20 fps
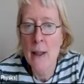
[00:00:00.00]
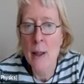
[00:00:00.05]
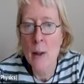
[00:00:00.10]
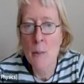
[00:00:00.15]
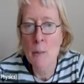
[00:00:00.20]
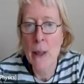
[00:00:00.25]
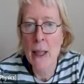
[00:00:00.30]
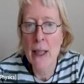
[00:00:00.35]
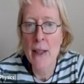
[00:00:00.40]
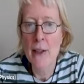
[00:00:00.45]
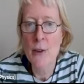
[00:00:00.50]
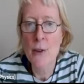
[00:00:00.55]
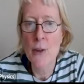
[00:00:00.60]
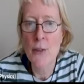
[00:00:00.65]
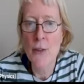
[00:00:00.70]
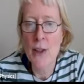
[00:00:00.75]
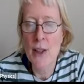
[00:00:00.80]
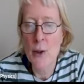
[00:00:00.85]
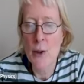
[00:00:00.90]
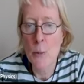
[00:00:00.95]
compared
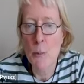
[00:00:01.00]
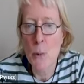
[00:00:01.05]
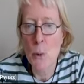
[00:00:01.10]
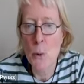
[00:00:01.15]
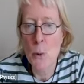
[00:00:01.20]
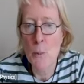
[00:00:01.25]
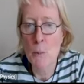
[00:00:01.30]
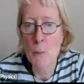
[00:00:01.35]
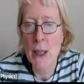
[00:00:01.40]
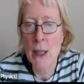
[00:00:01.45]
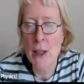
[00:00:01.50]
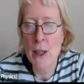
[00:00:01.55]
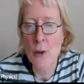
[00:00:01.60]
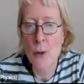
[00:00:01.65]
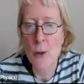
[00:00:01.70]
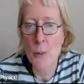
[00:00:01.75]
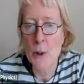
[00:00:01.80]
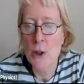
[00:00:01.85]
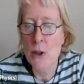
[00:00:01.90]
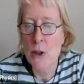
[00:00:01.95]
to these broad
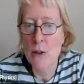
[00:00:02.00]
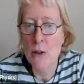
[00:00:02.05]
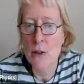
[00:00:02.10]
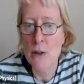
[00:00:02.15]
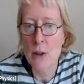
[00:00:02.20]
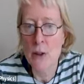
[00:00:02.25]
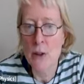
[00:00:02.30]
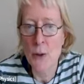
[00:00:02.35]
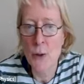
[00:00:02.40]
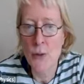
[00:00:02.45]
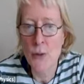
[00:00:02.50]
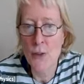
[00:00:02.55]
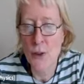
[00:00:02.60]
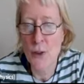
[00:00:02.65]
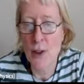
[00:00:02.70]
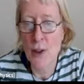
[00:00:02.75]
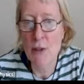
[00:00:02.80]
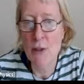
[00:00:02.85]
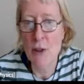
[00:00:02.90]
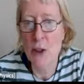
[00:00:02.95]
peaks, which are across
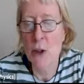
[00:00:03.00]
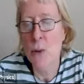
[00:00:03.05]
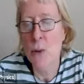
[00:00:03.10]
several